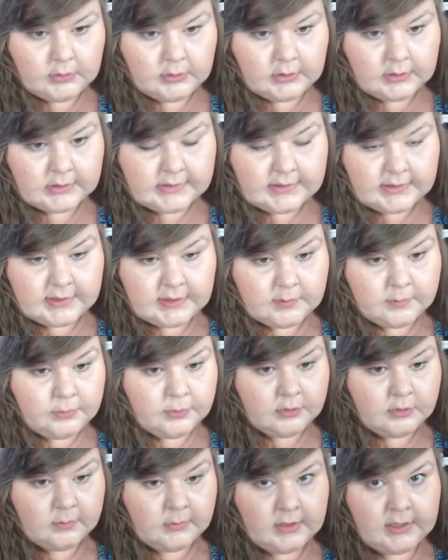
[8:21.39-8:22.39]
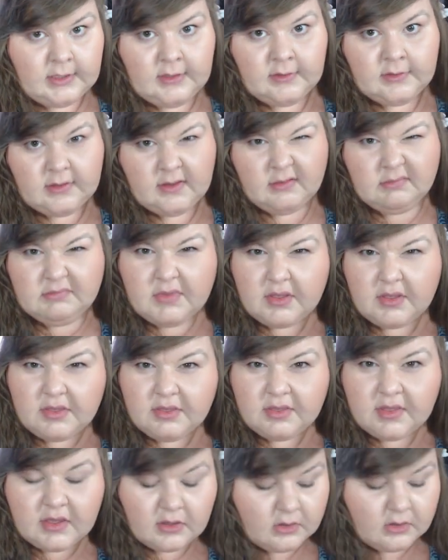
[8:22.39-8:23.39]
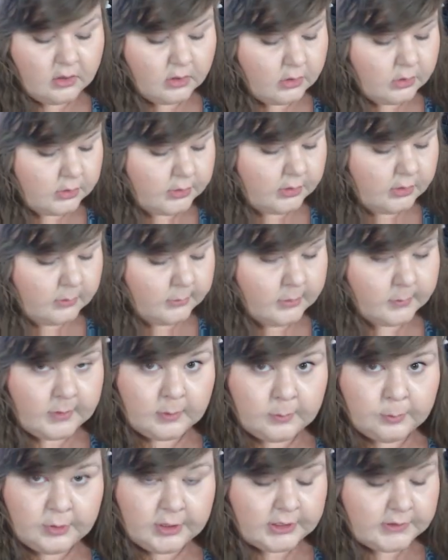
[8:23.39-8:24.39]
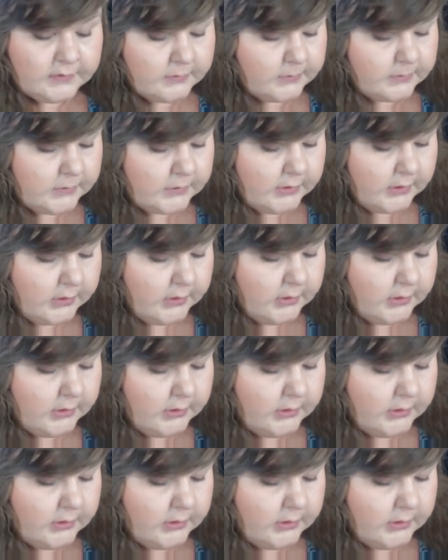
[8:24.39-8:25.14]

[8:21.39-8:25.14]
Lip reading: is that you can put them on either a thick cord or maybe a braid of some sort.